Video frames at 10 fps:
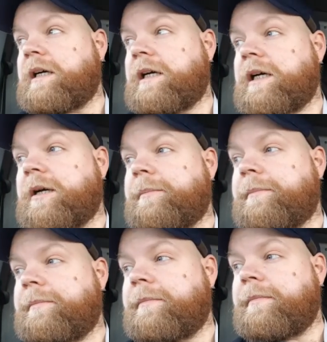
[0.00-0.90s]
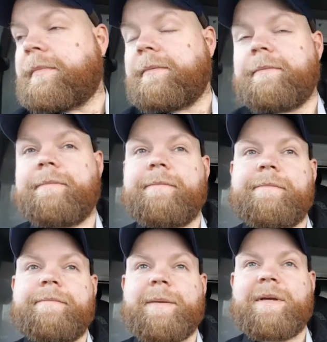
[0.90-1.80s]

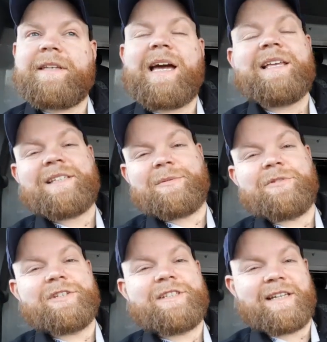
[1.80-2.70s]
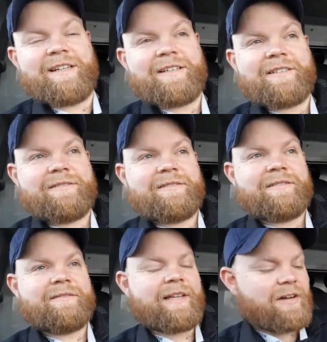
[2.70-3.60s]
They make your hands absolutely stink.
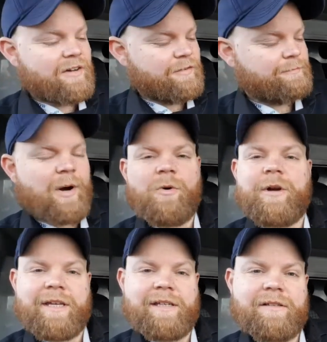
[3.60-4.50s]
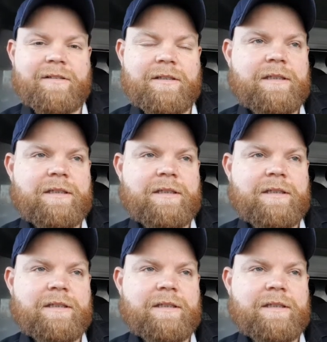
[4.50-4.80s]
They're kind of bulky.